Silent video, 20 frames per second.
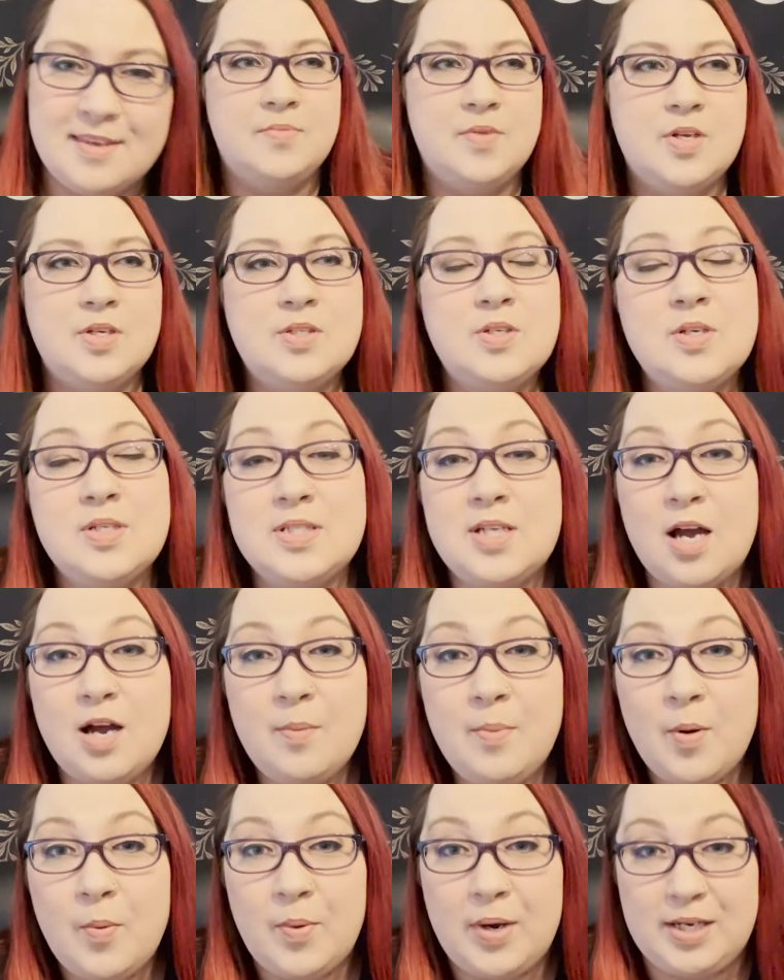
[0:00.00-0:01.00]
So let's talk
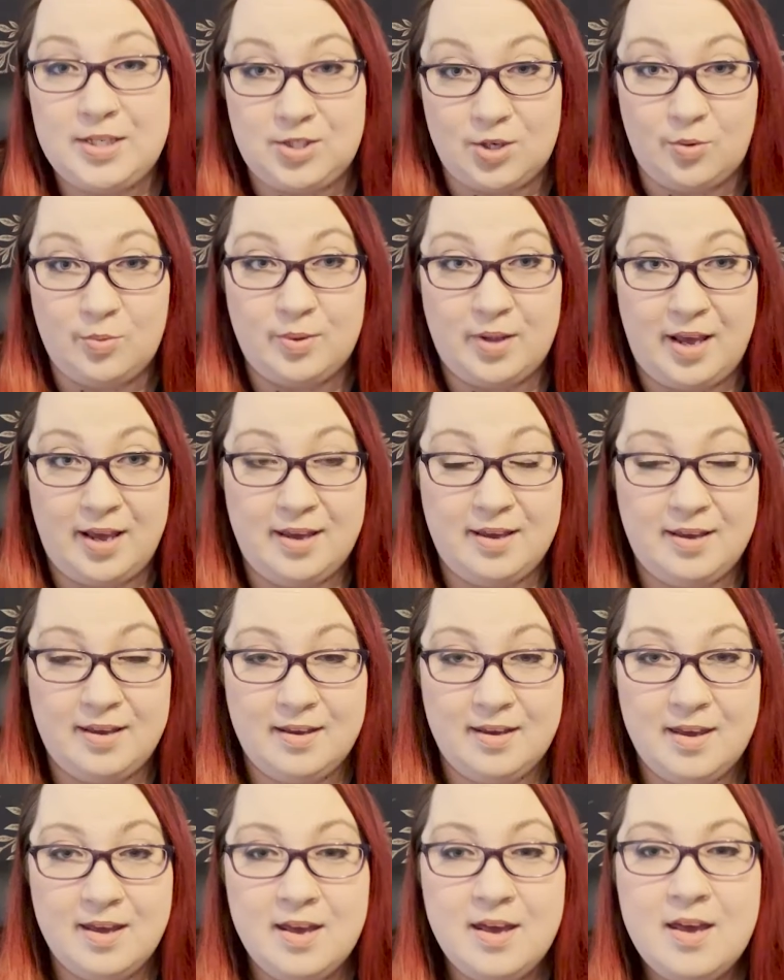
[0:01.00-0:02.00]
about what I don't like.
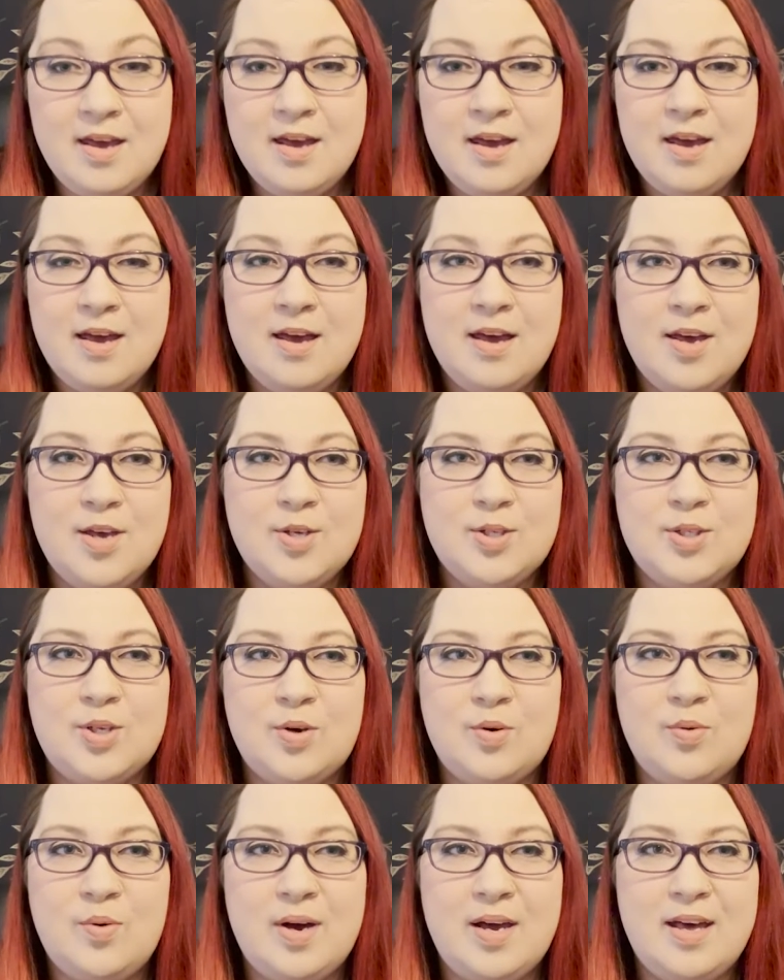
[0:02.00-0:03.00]

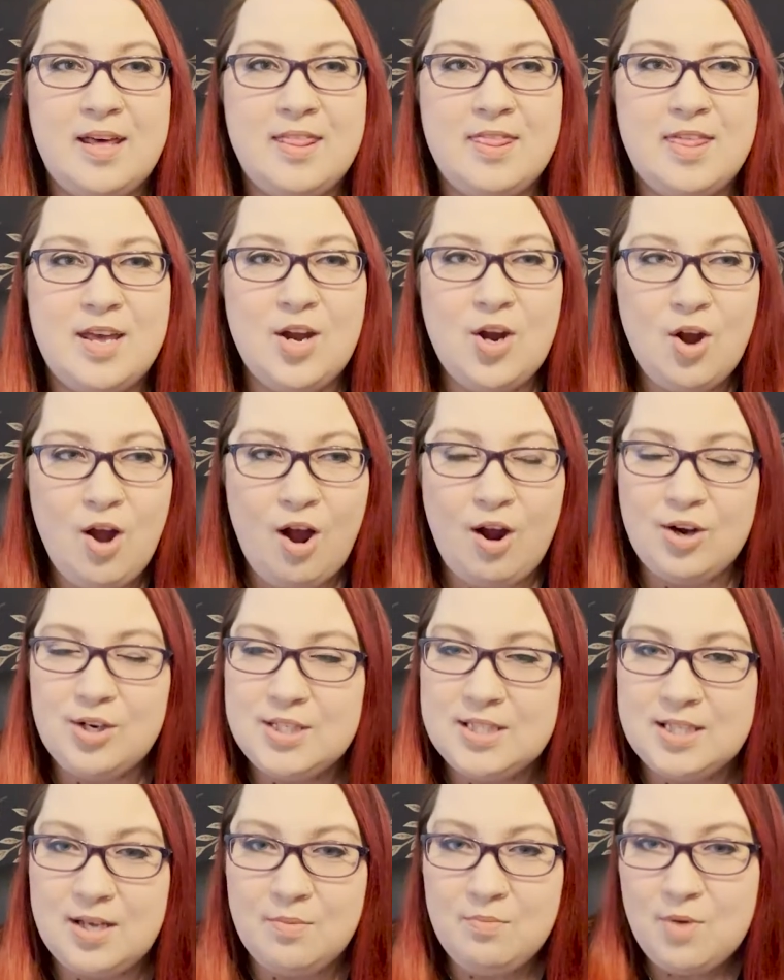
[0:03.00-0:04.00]
So there are
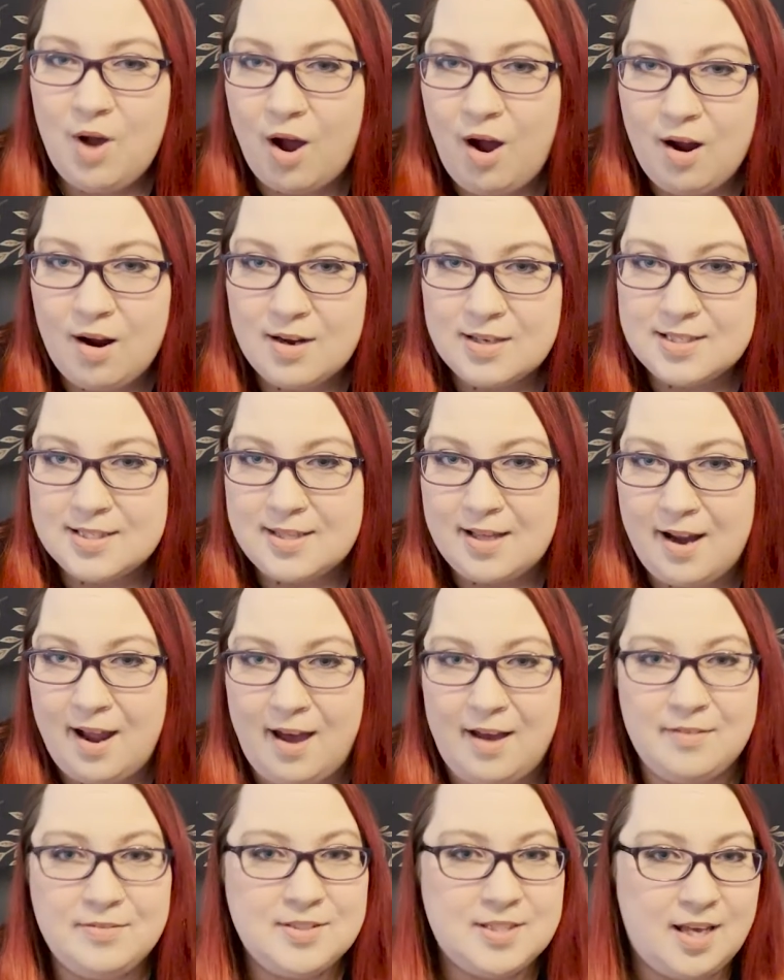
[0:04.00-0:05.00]
some cards that
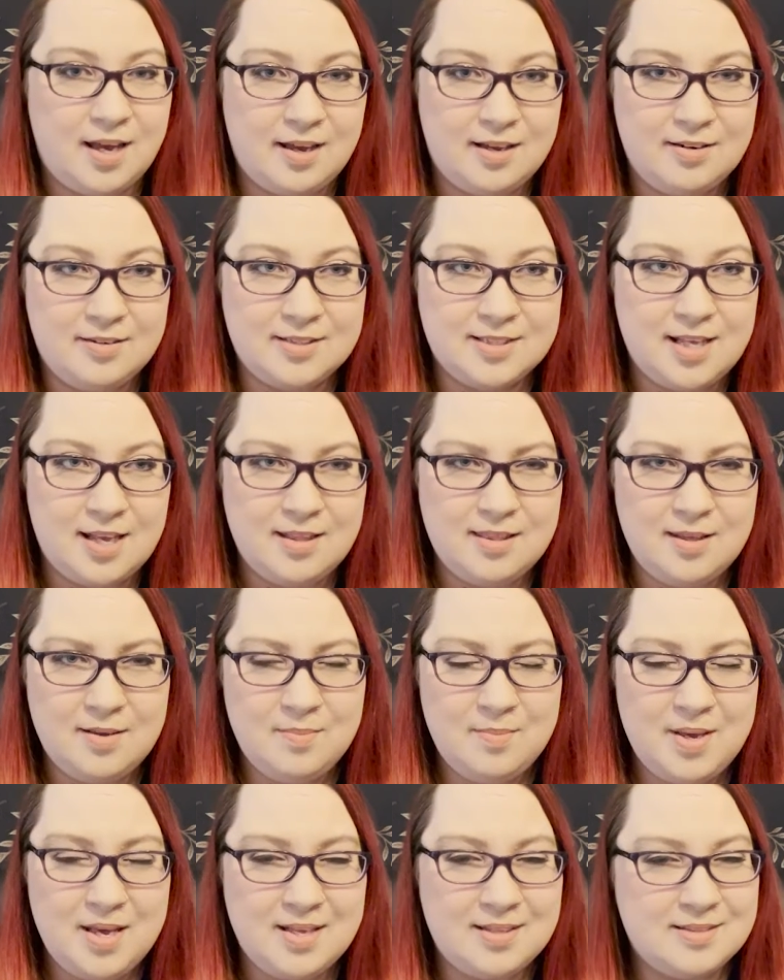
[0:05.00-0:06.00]
have titles on
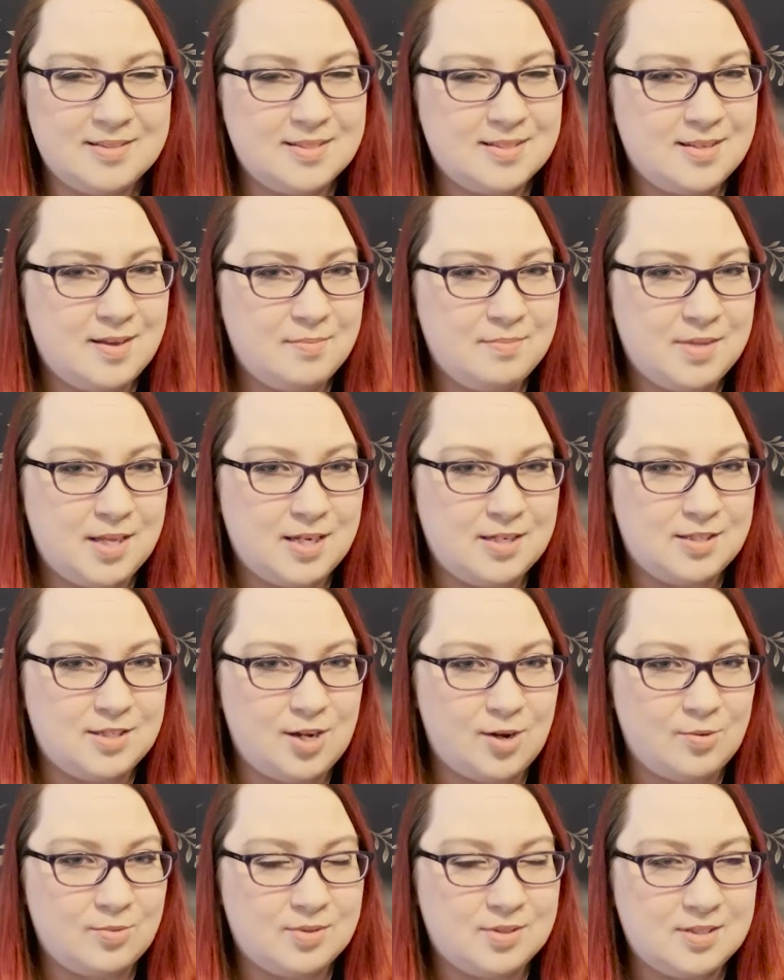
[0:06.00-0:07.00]
them and some that
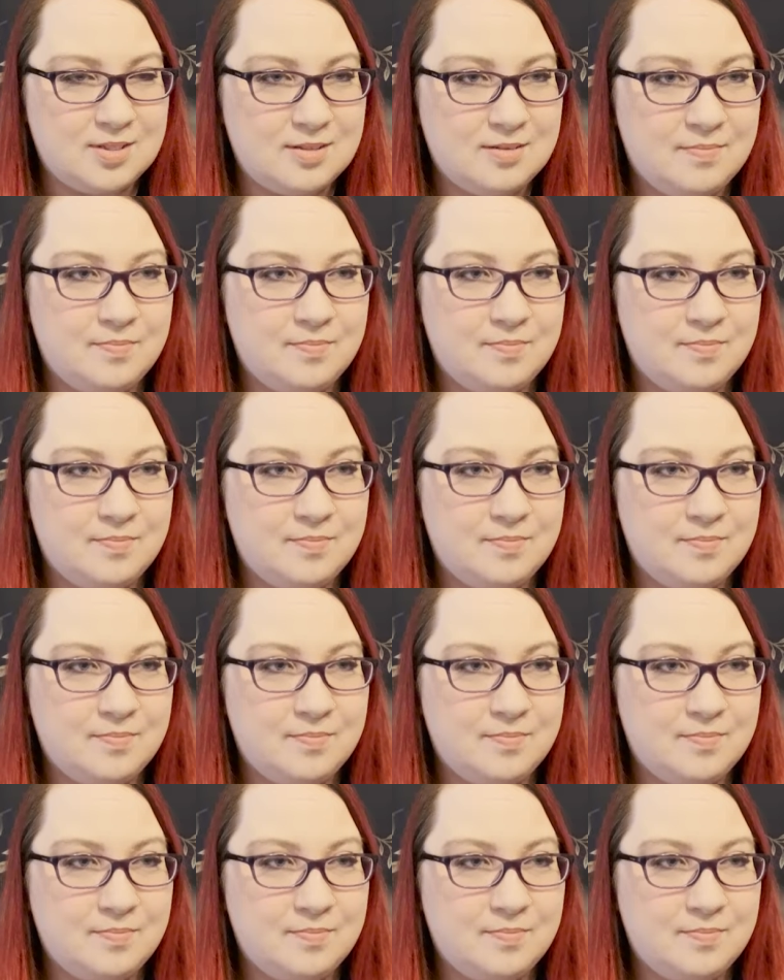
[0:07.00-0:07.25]
don't.